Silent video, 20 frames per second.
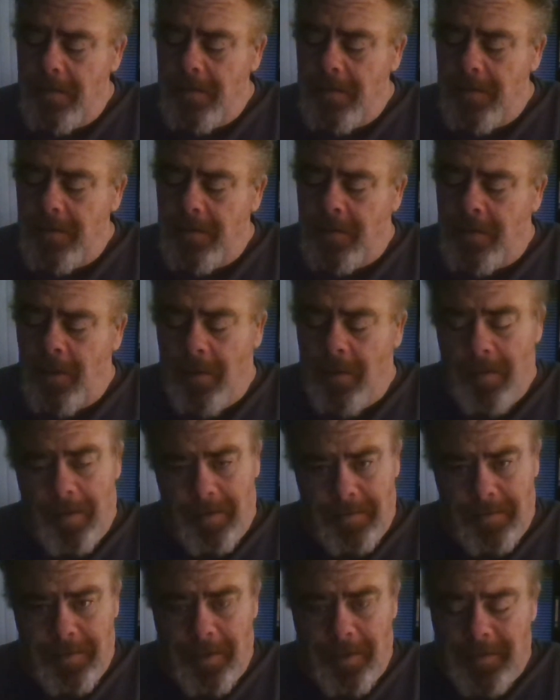so
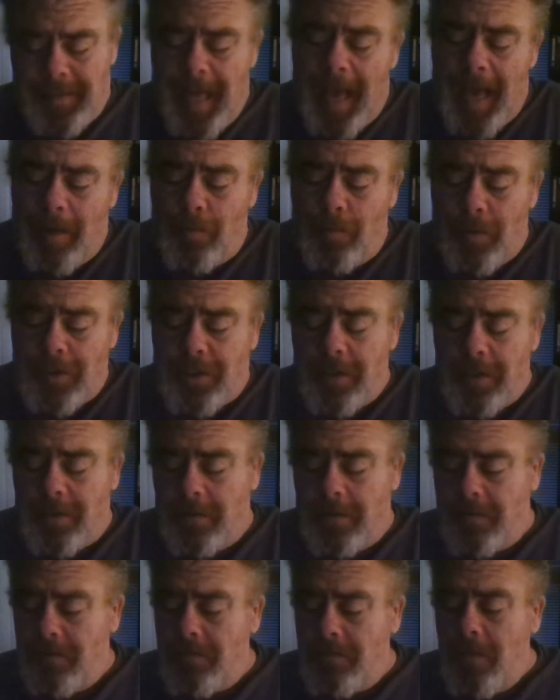there's that, which is,
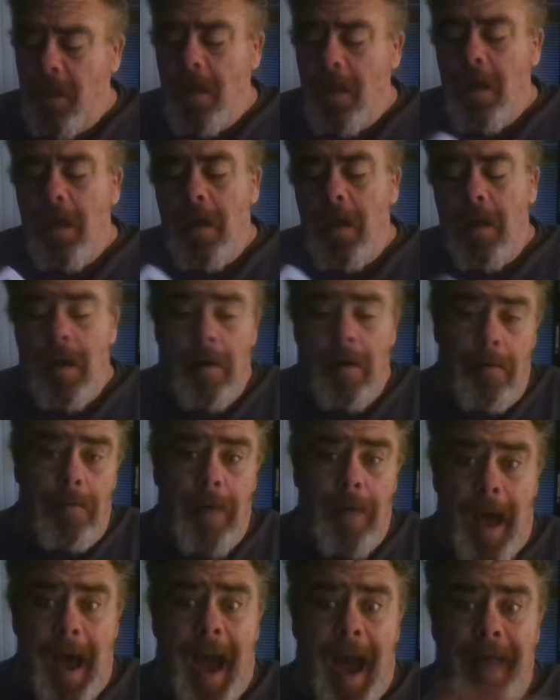
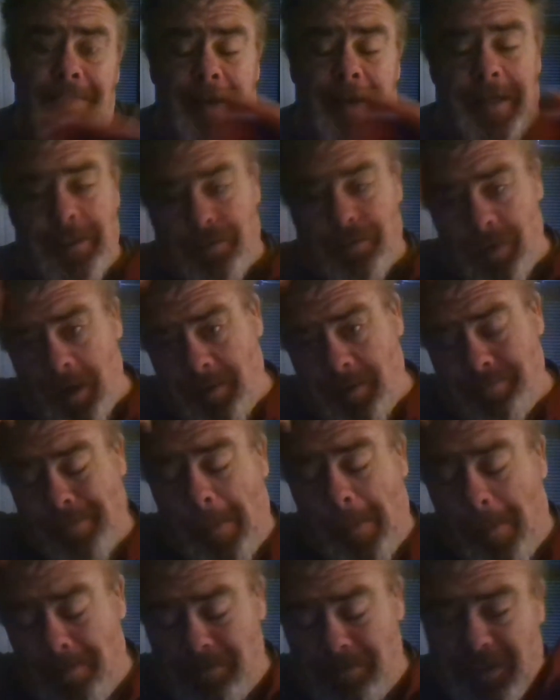I think, is really
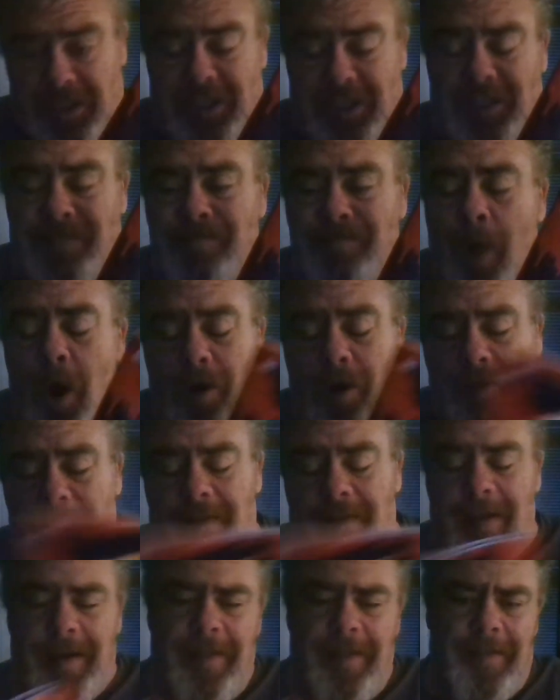smart that
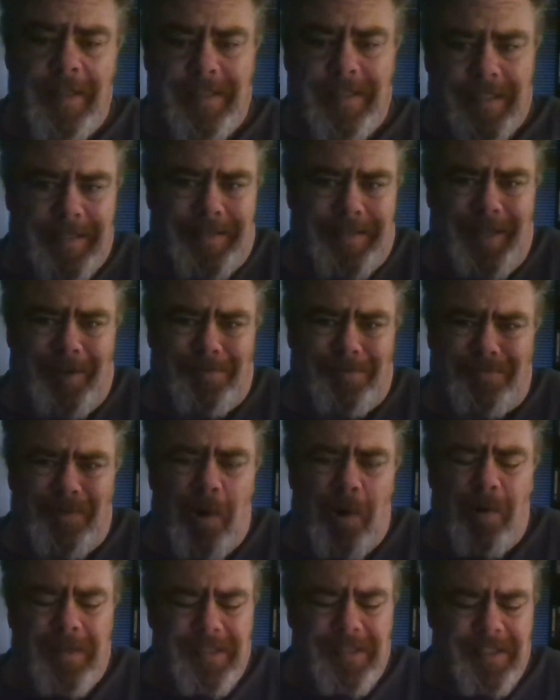they did this, because, you know,
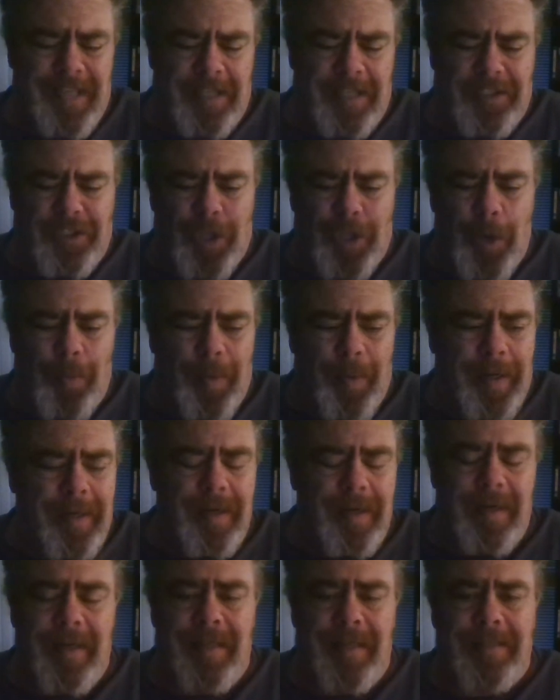Gordon's not stupid,
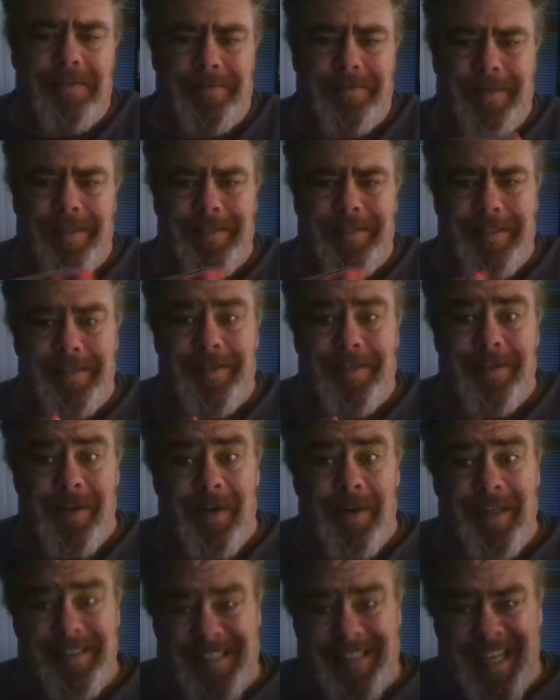and he's going to sit there and go,
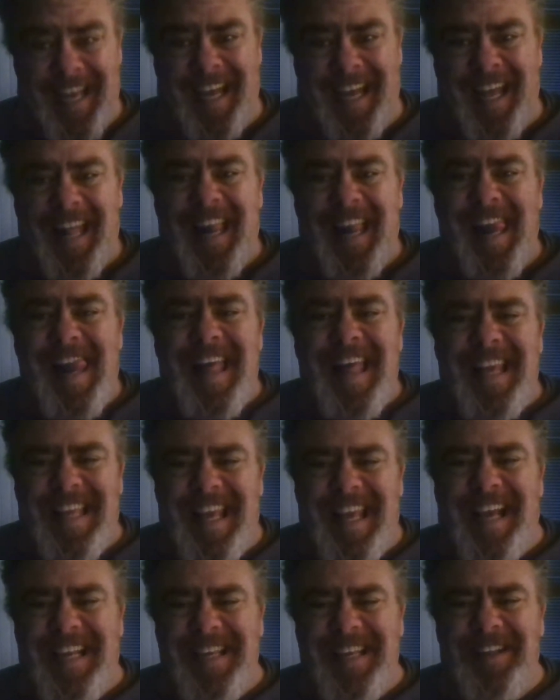
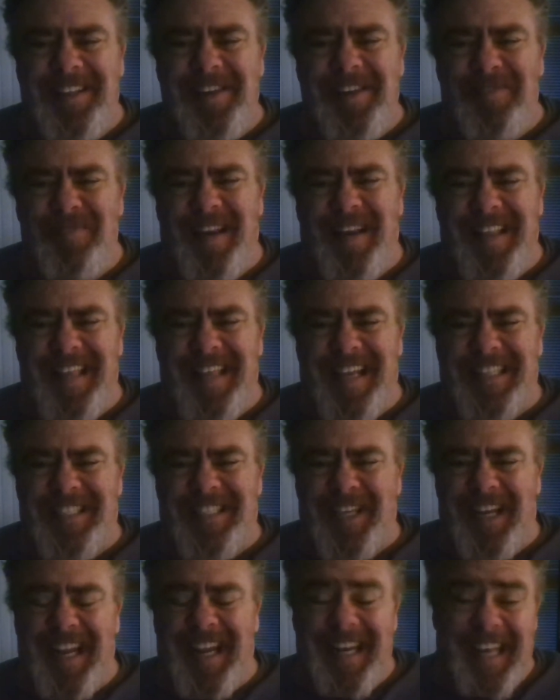"Yeah, you really think it's a
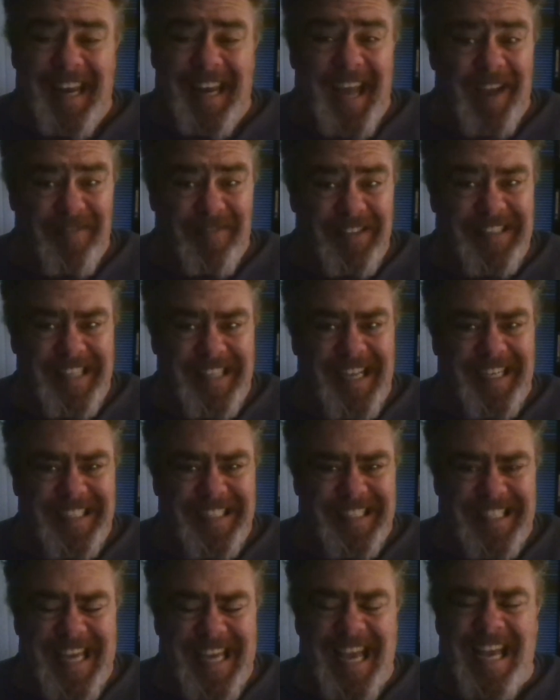good idea to have this young
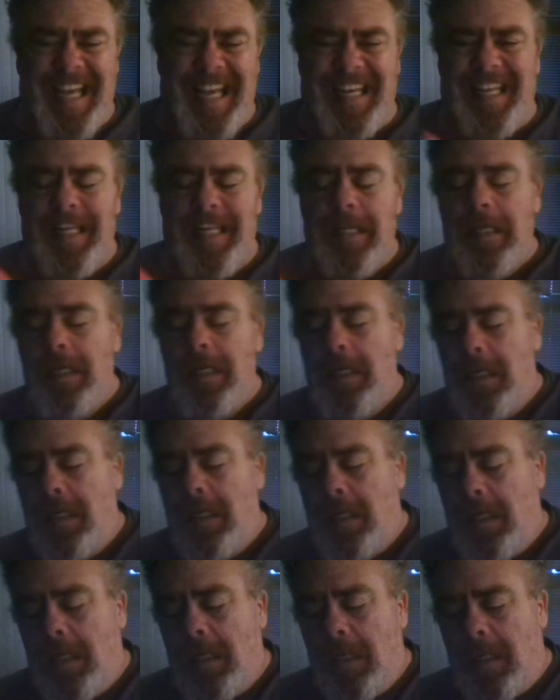kid
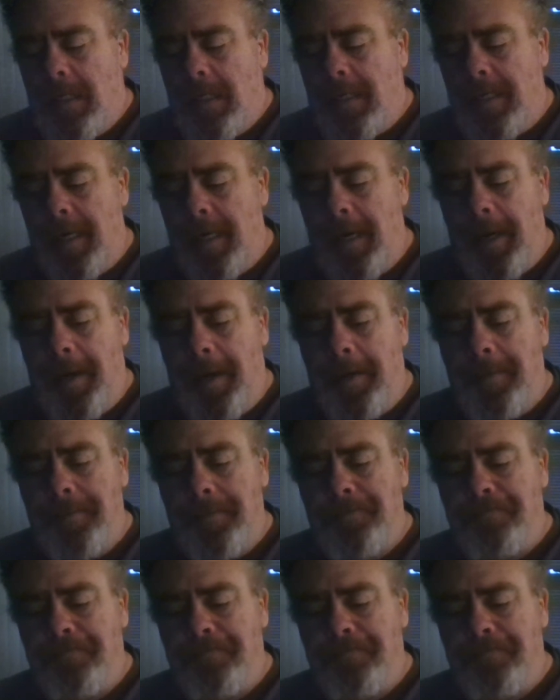out